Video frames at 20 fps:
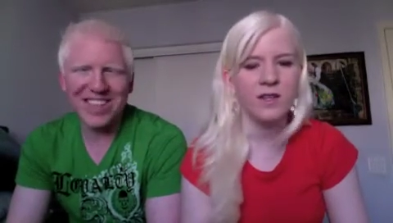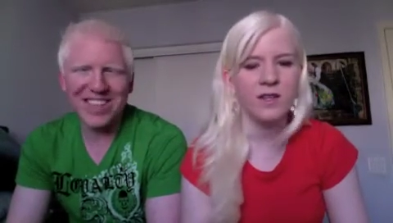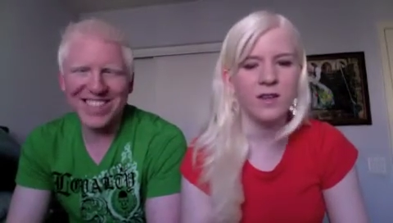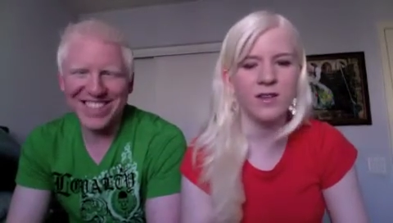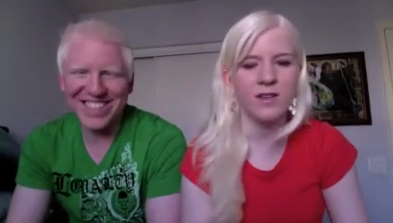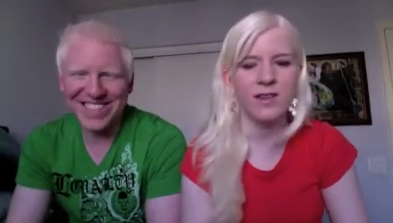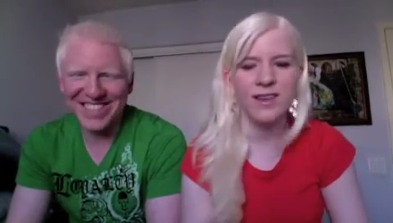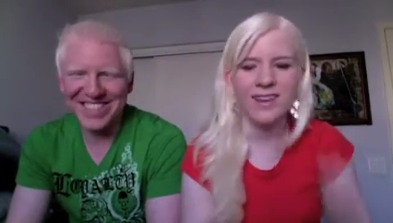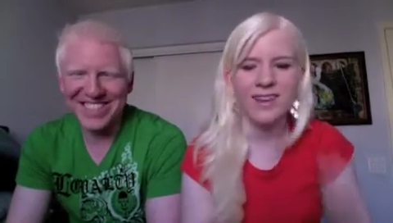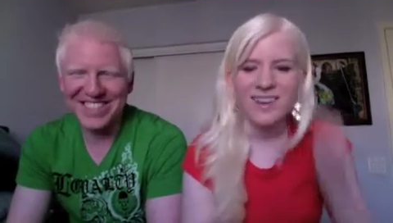
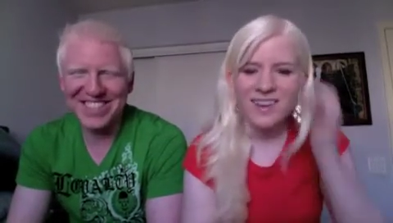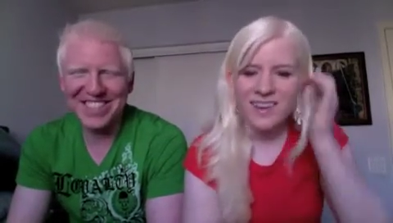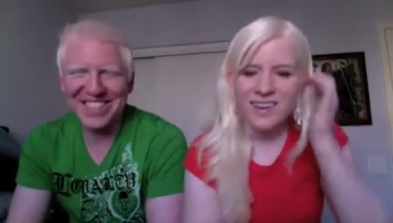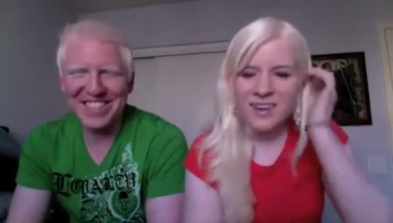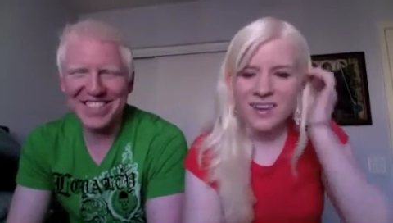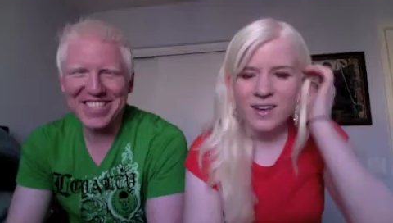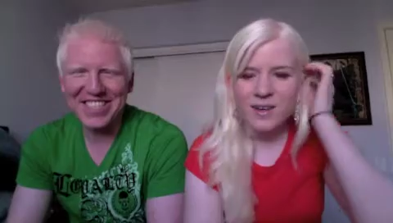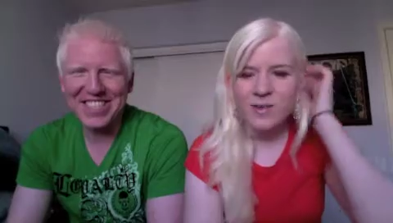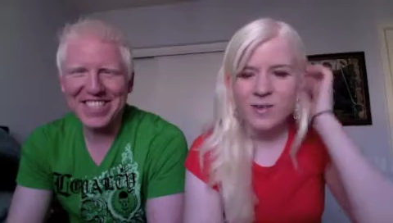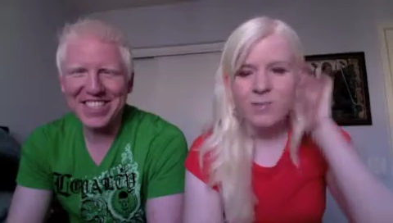Speaker 1: only
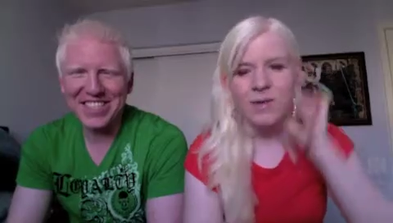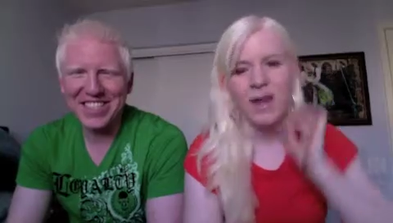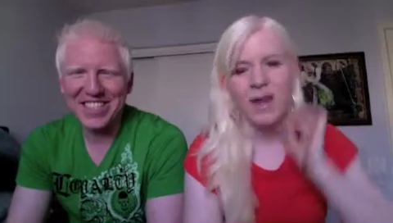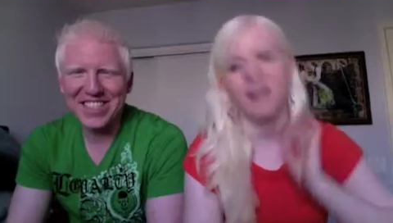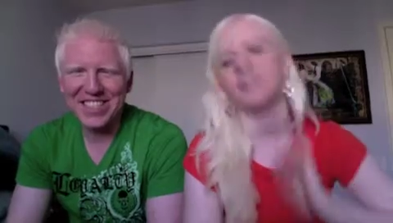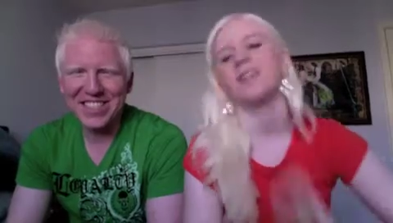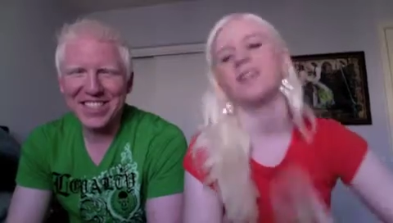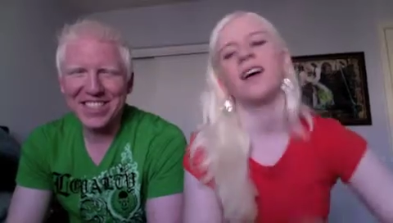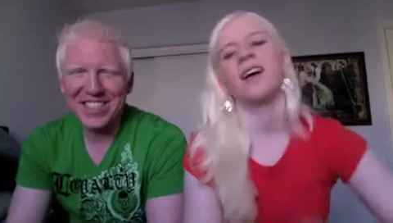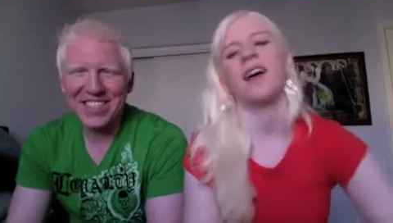bad
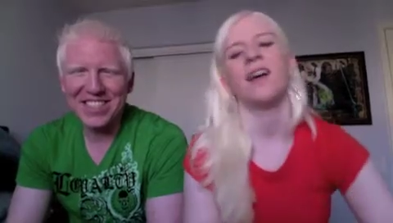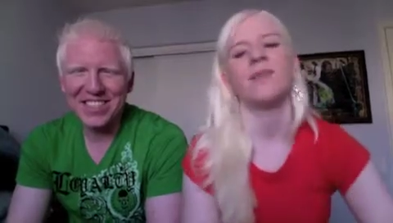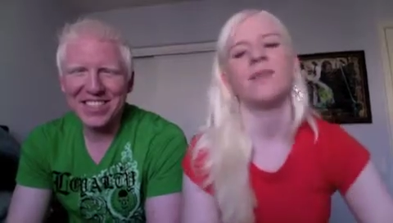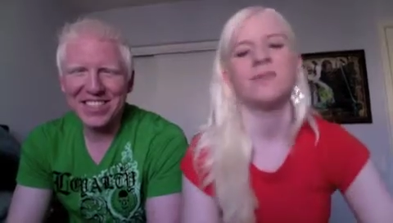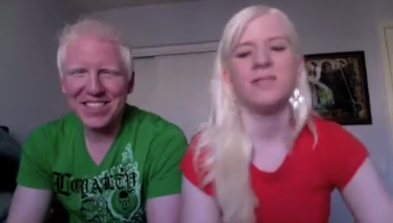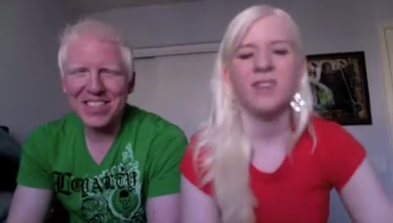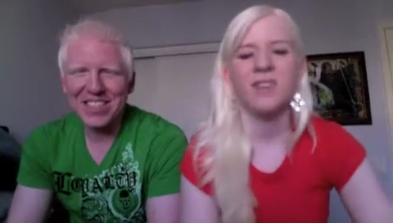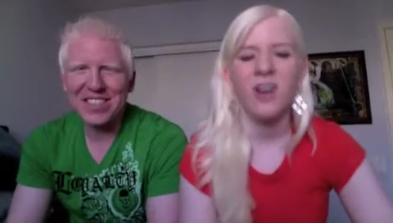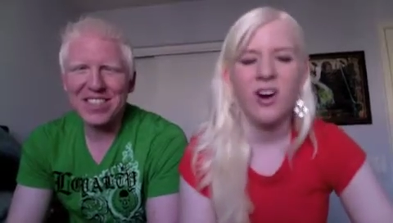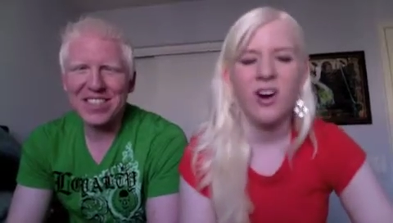
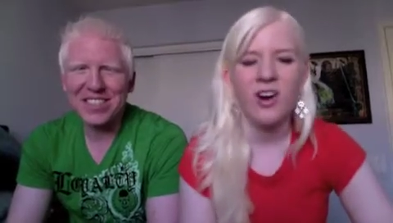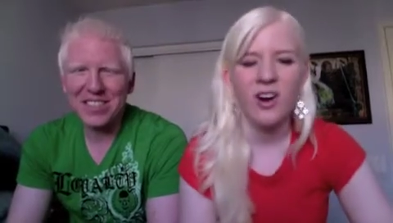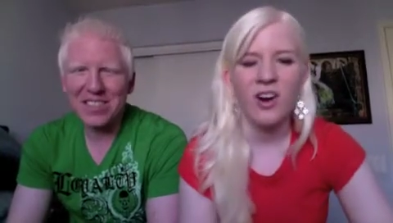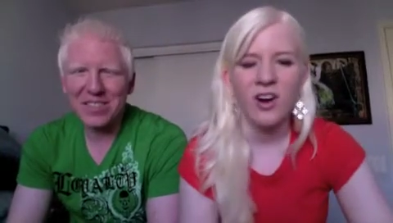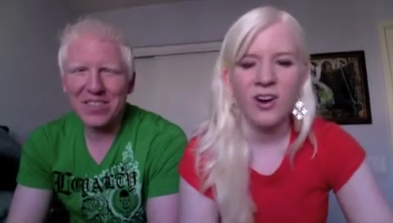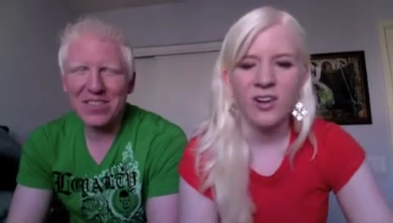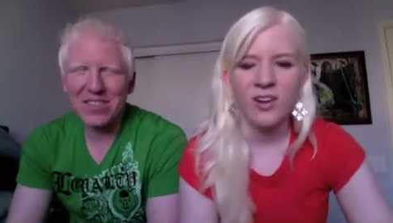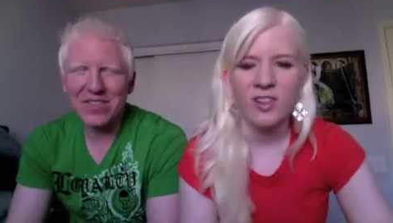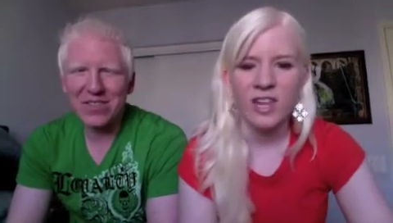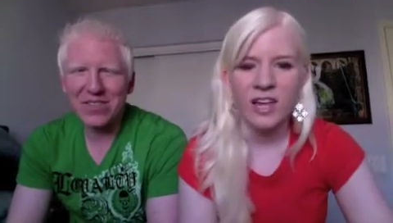times
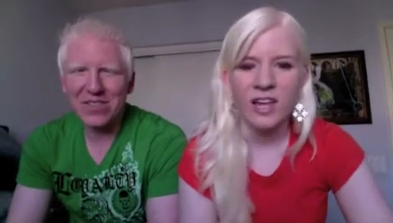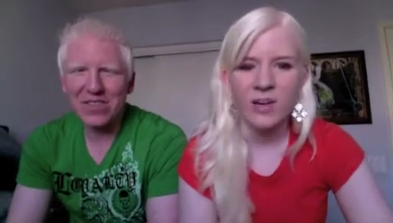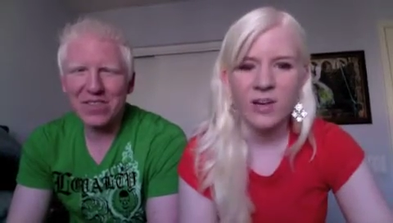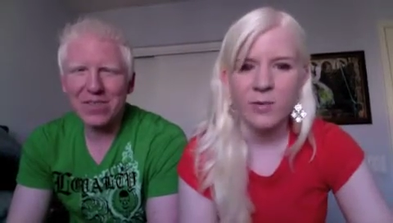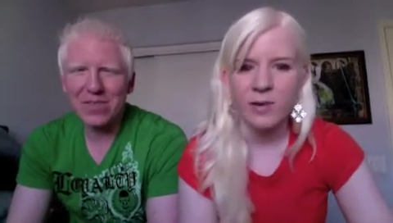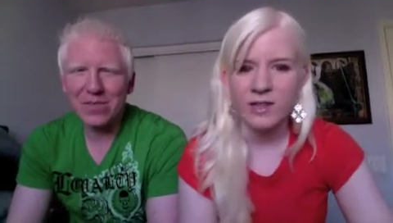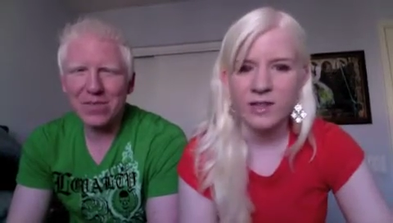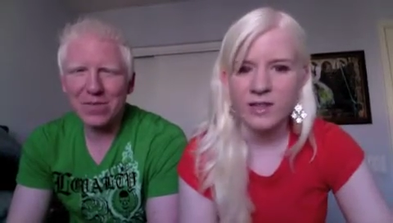are like when